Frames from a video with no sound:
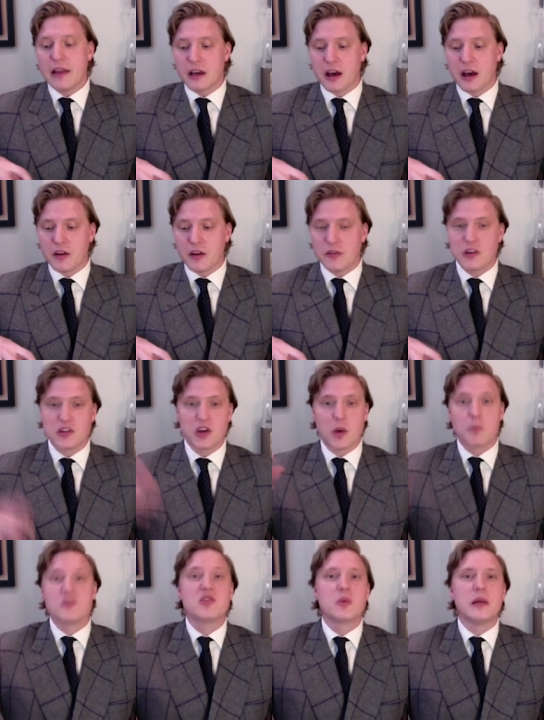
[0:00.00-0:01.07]
kind of the
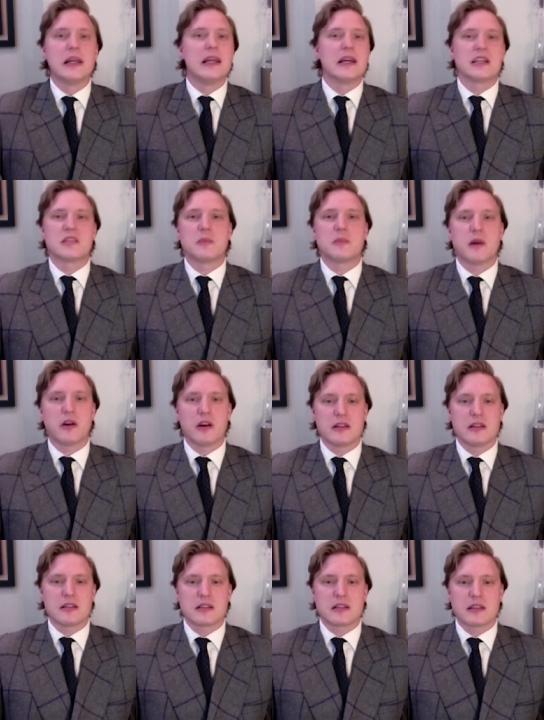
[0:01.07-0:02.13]
Thom Sweeney
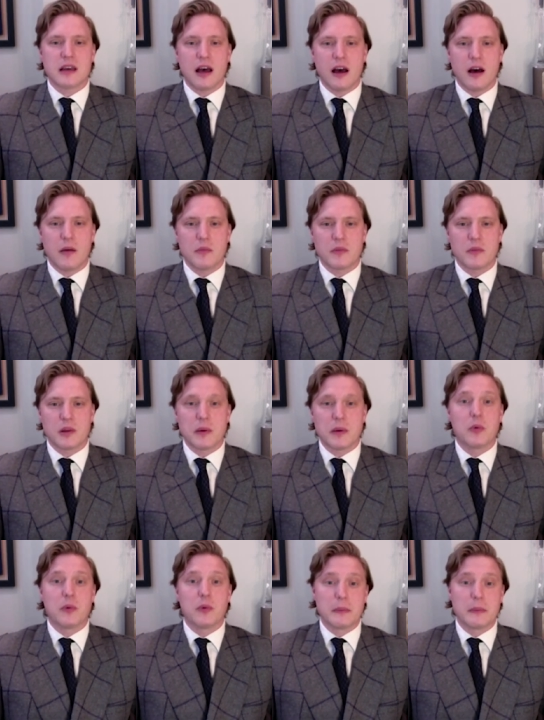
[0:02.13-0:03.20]
experience that
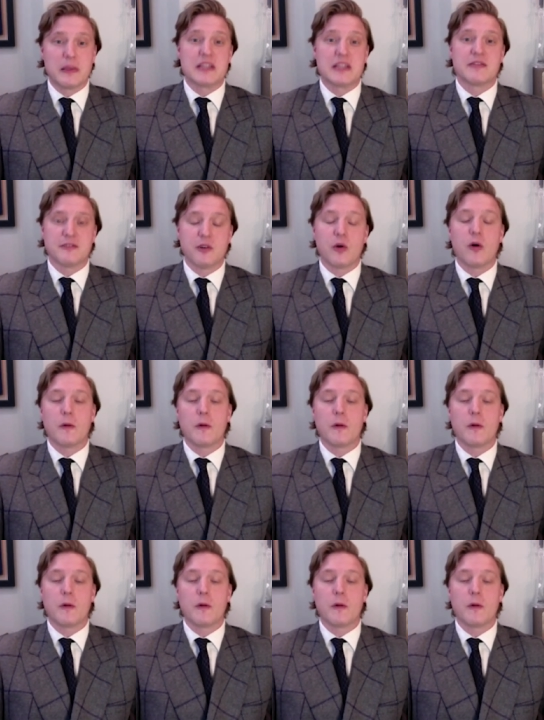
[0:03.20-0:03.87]
people will be bidding for.